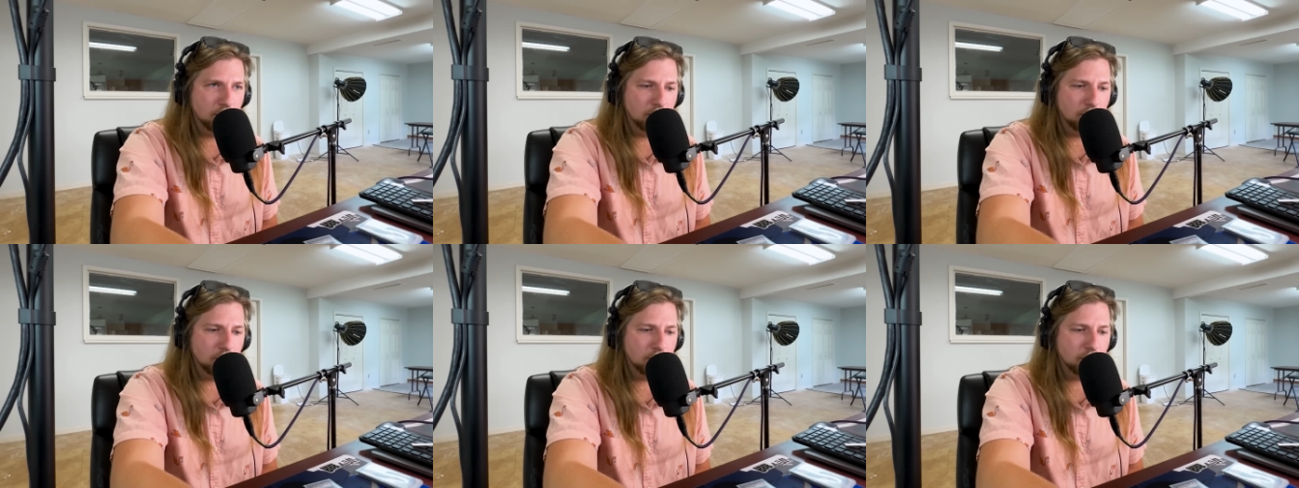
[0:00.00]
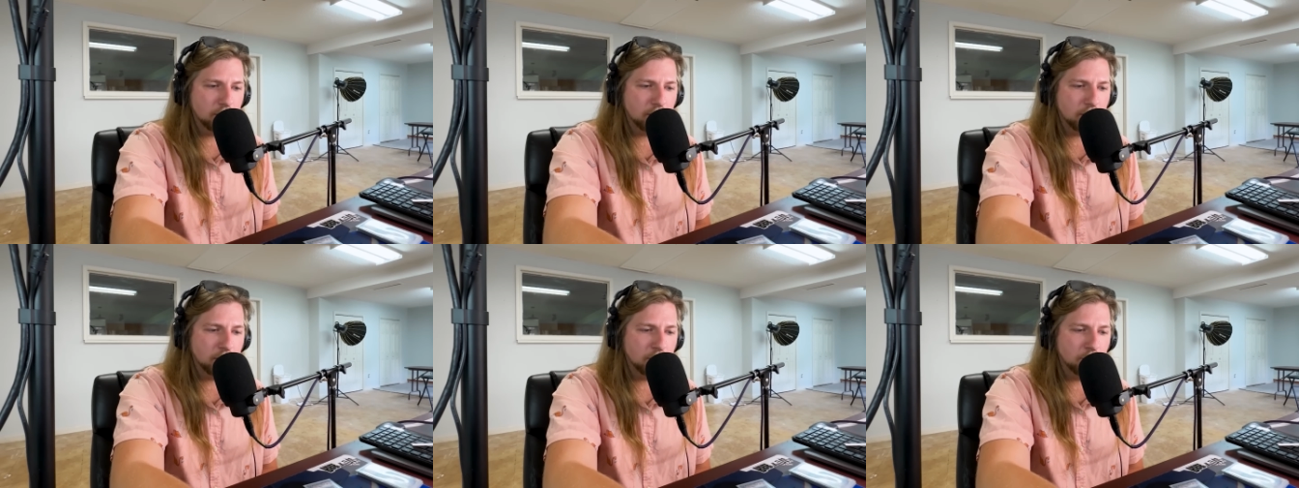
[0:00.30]

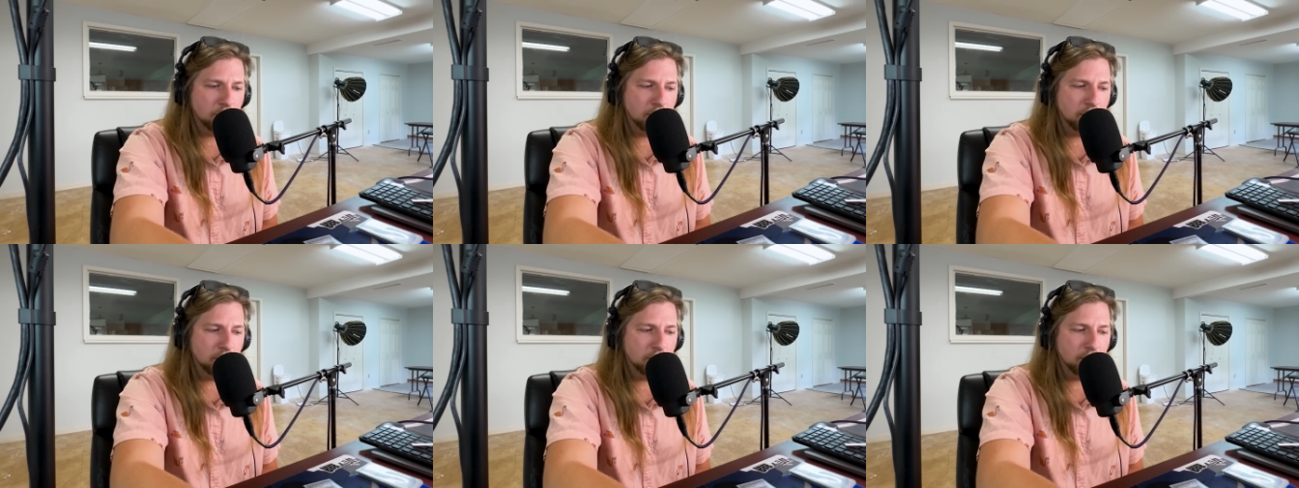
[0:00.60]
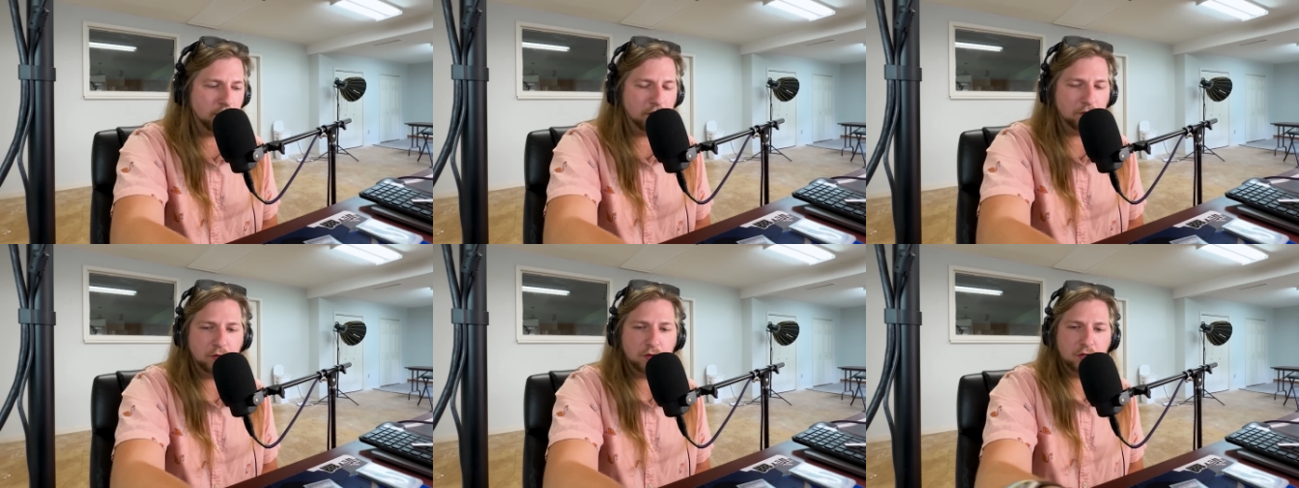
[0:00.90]
Okay, well,
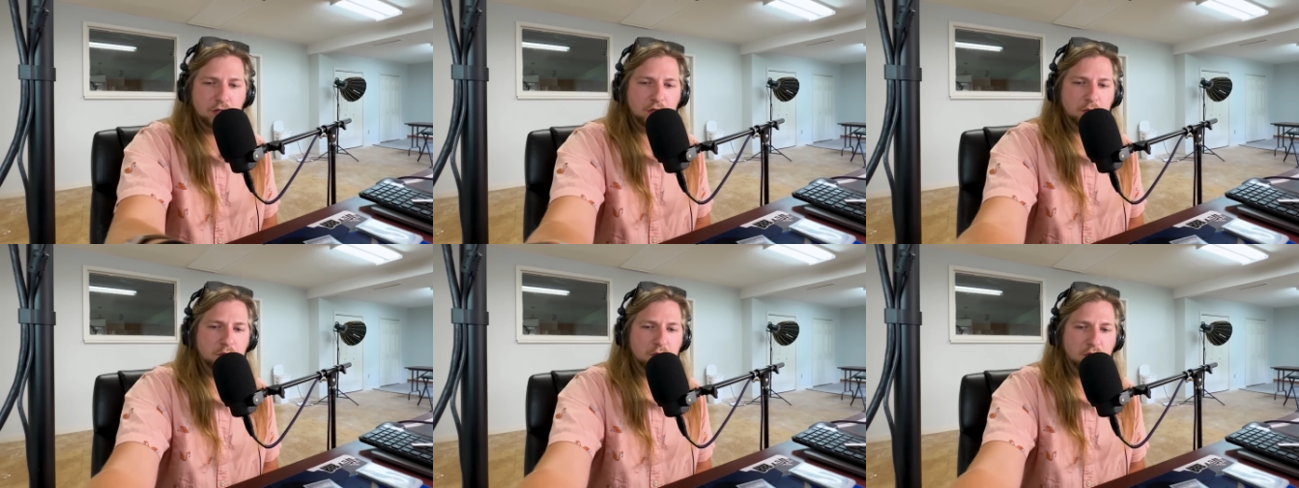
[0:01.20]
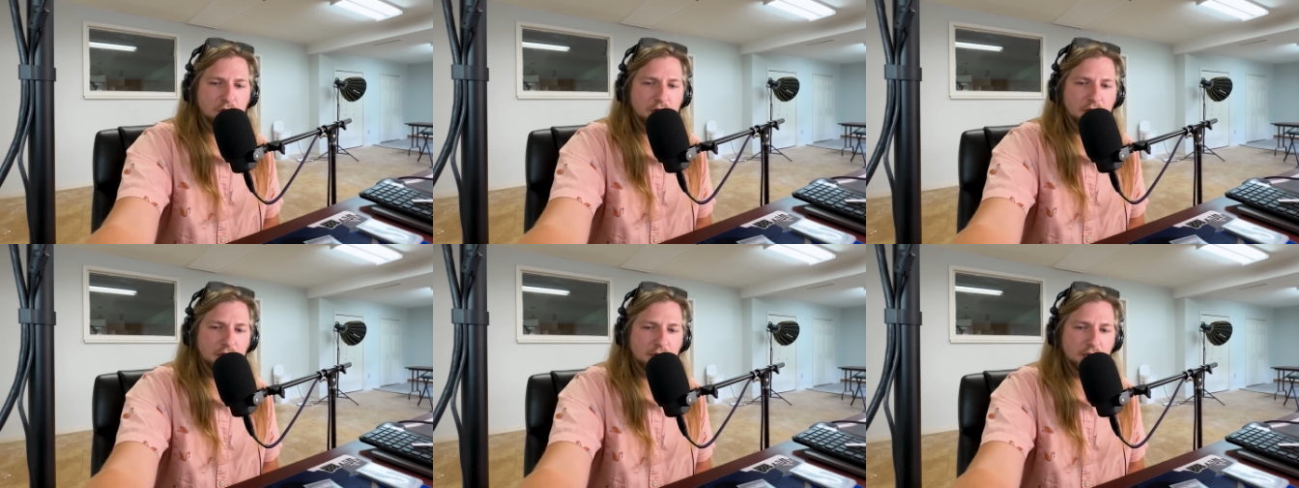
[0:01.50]
I'm going to
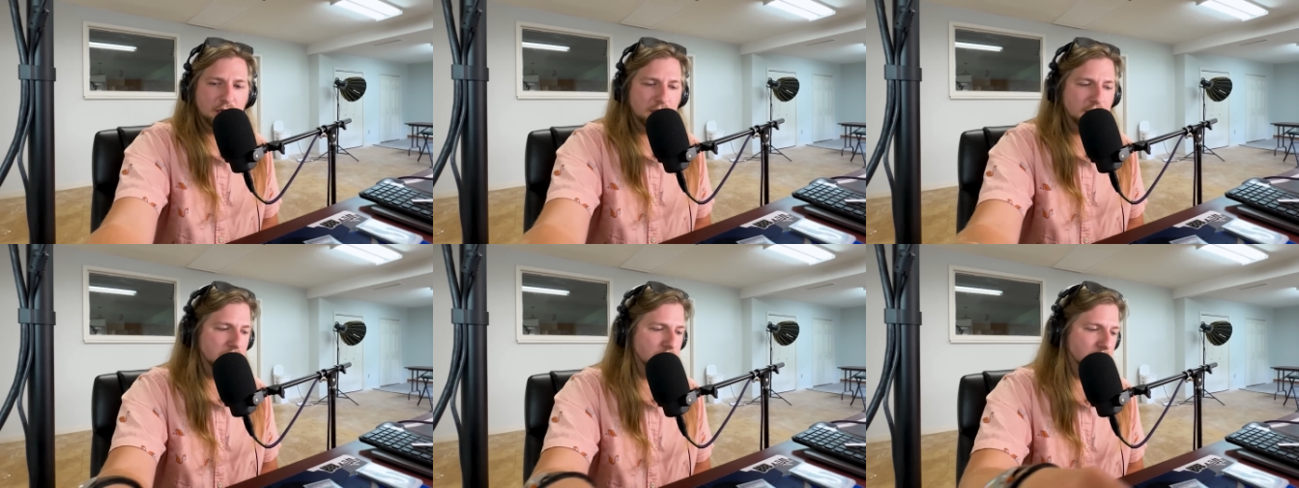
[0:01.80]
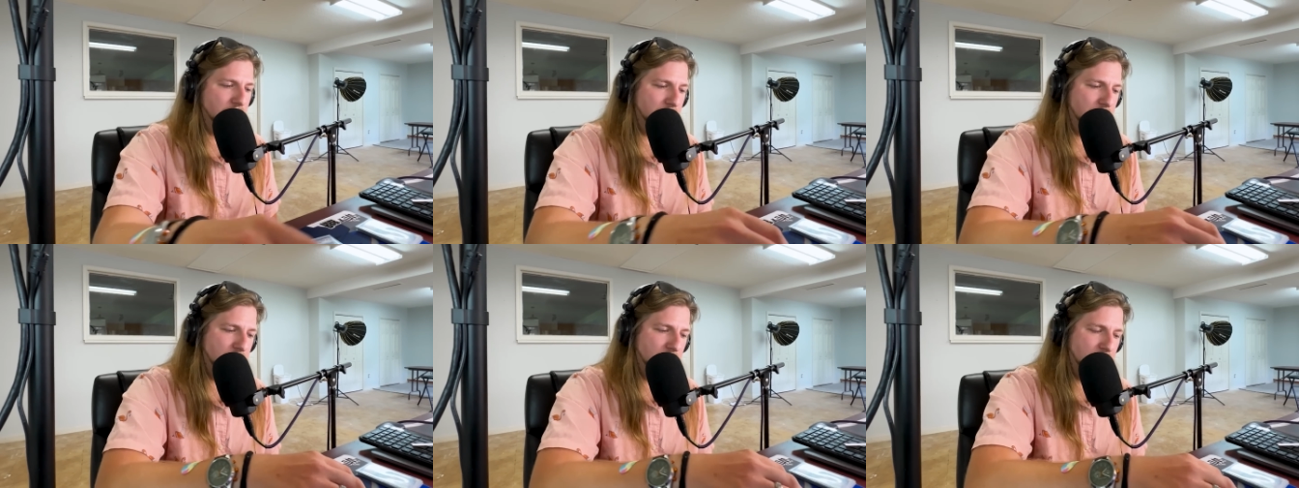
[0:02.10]
pray you
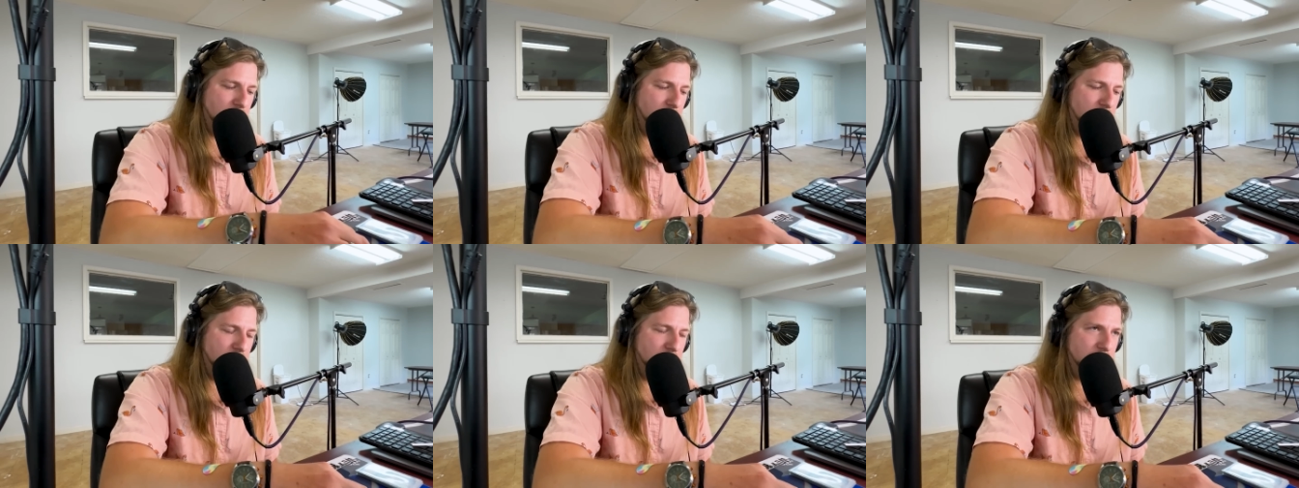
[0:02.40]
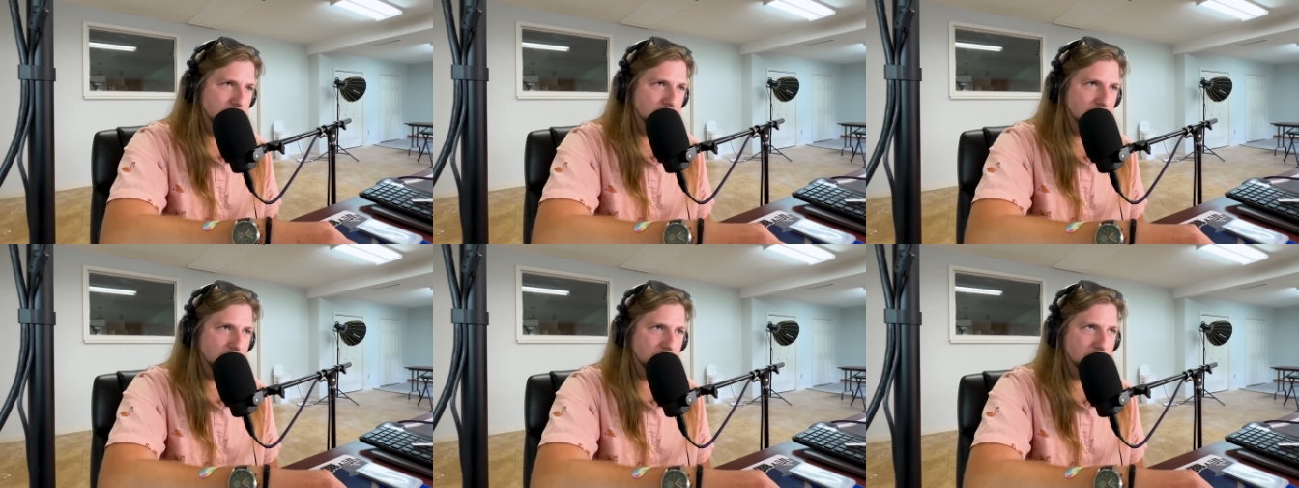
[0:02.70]
don't get it
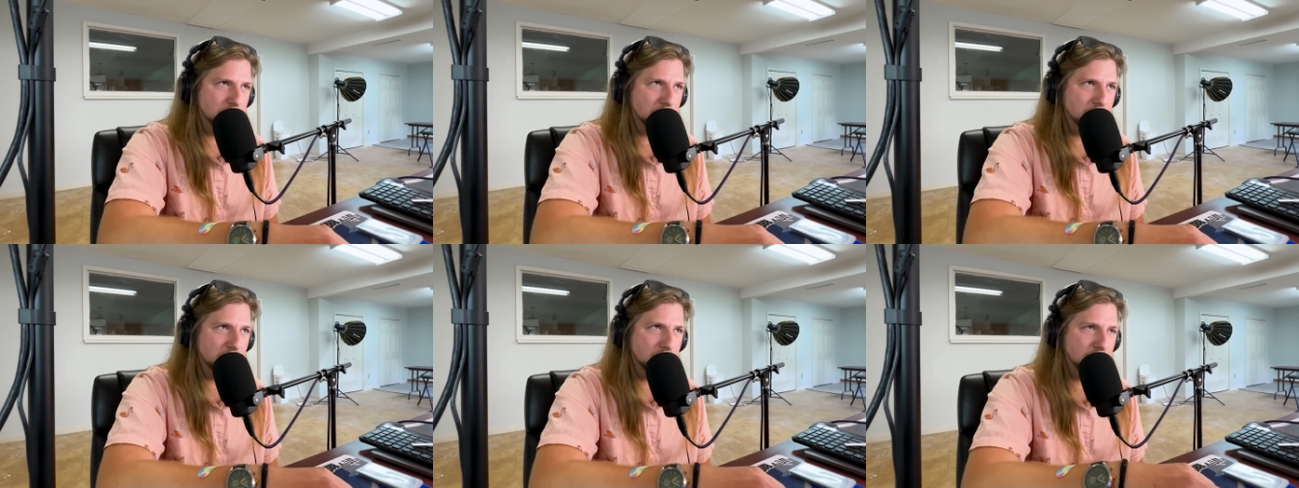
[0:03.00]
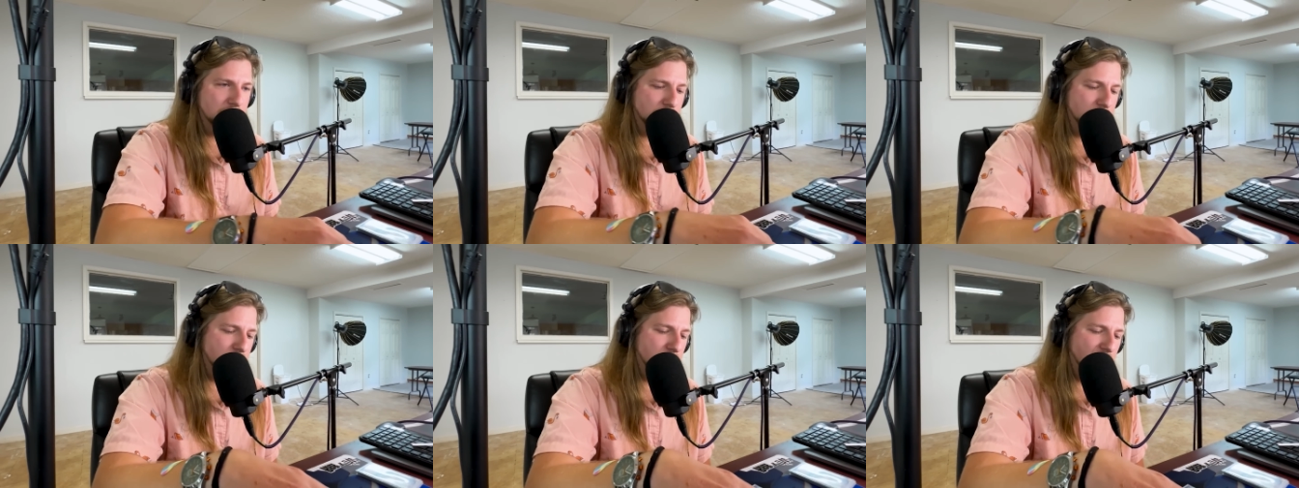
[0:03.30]
because I don't want to
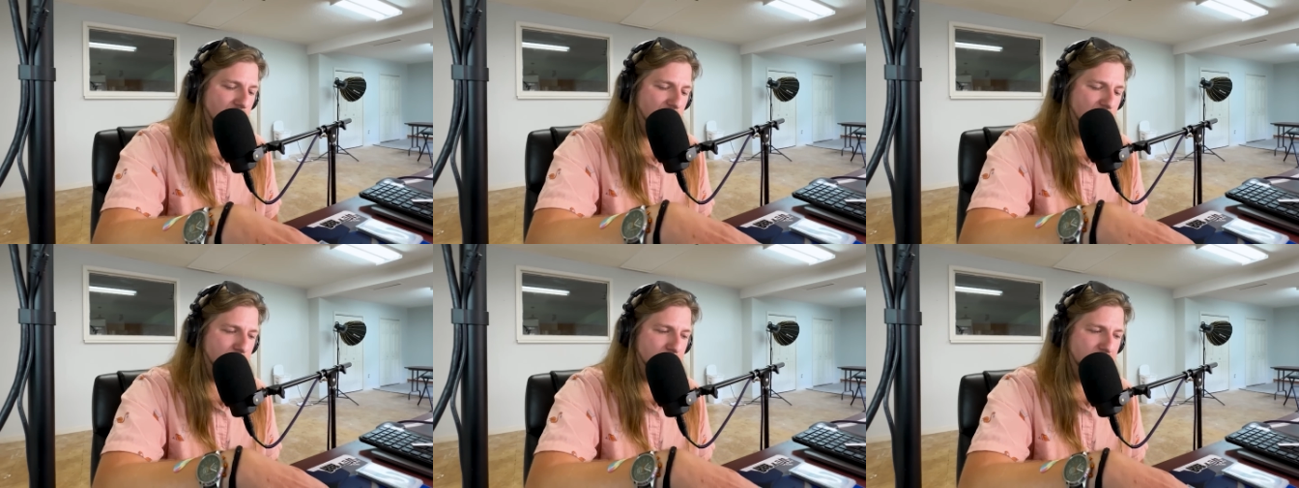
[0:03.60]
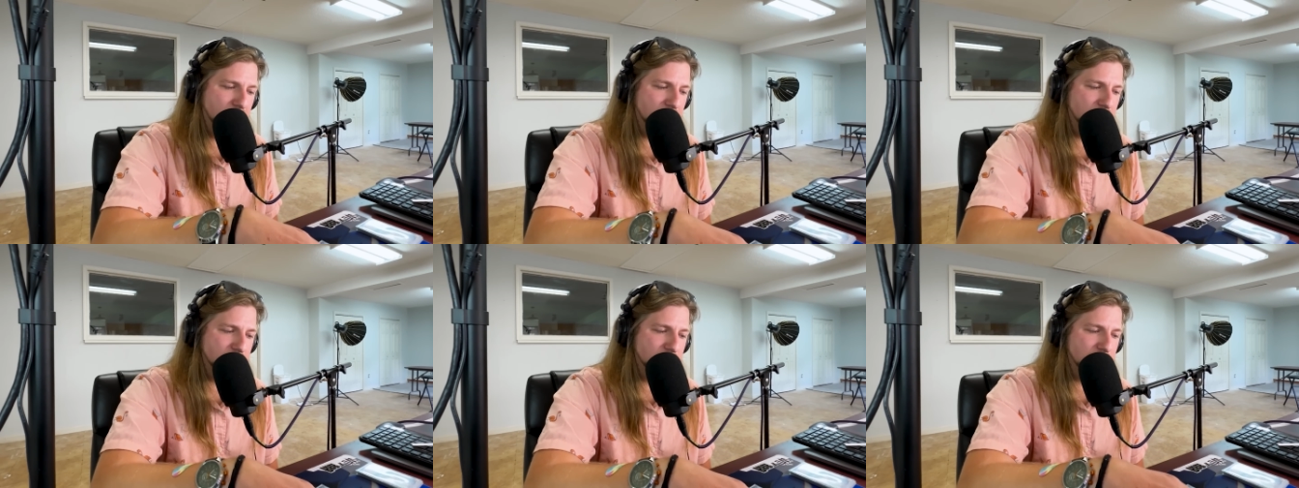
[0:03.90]
give you two
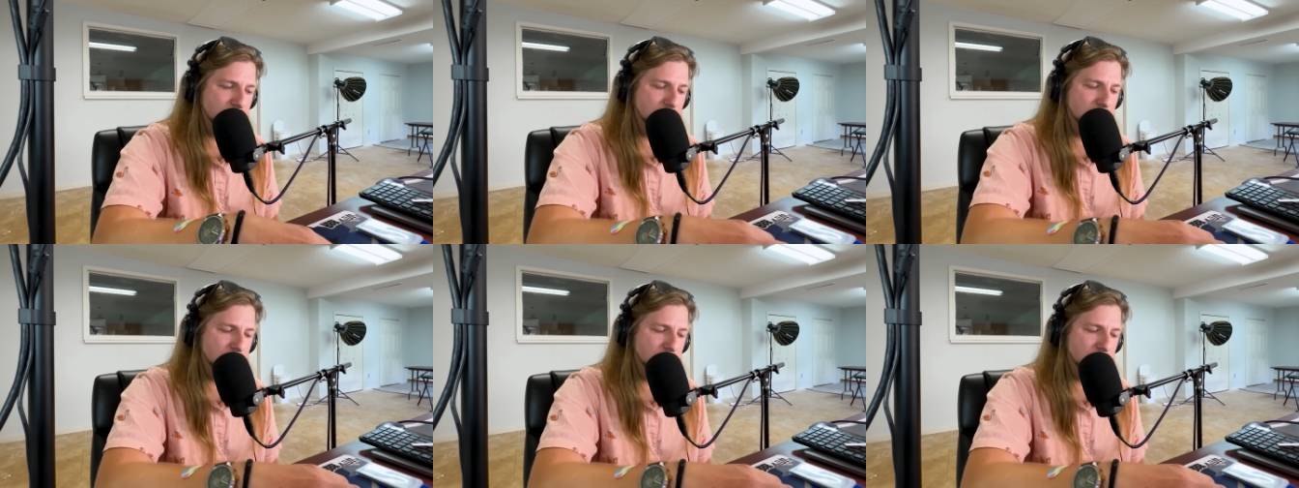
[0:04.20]
counterblast.